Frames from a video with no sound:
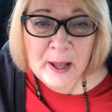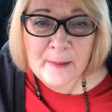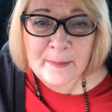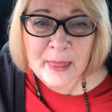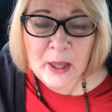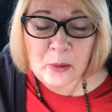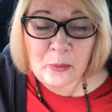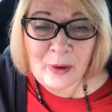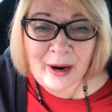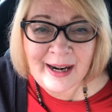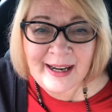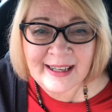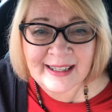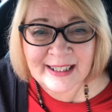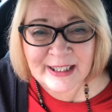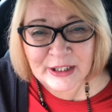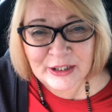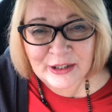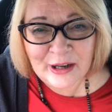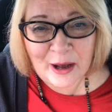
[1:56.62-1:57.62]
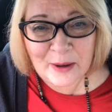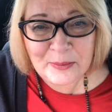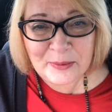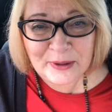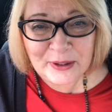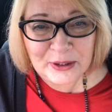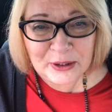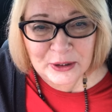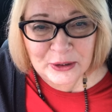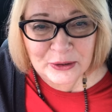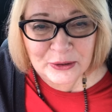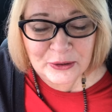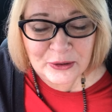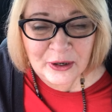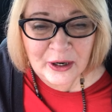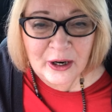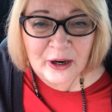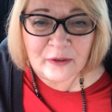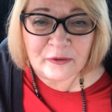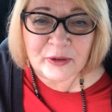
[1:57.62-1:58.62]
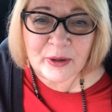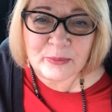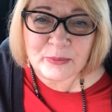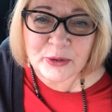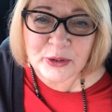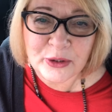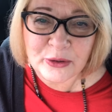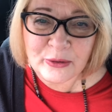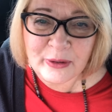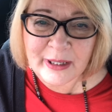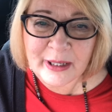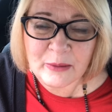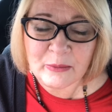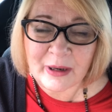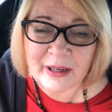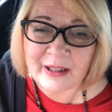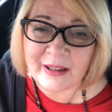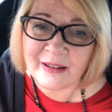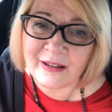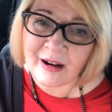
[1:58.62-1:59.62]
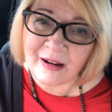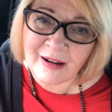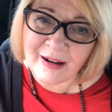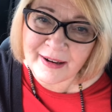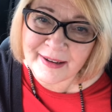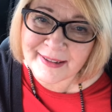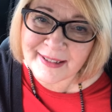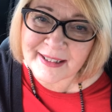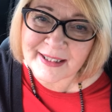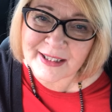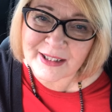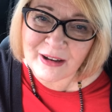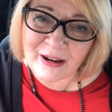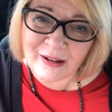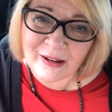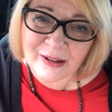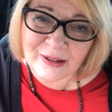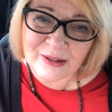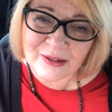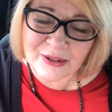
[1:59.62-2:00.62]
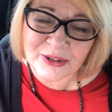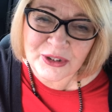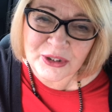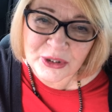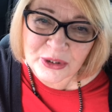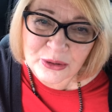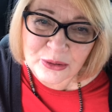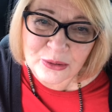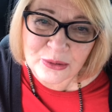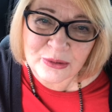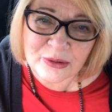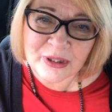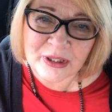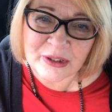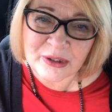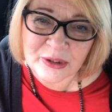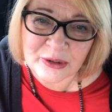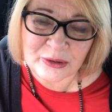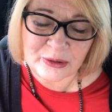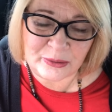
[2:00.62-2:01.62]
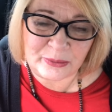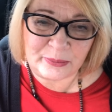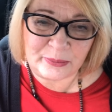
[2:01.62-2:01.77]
What is stopping you from doing what God has called you to do?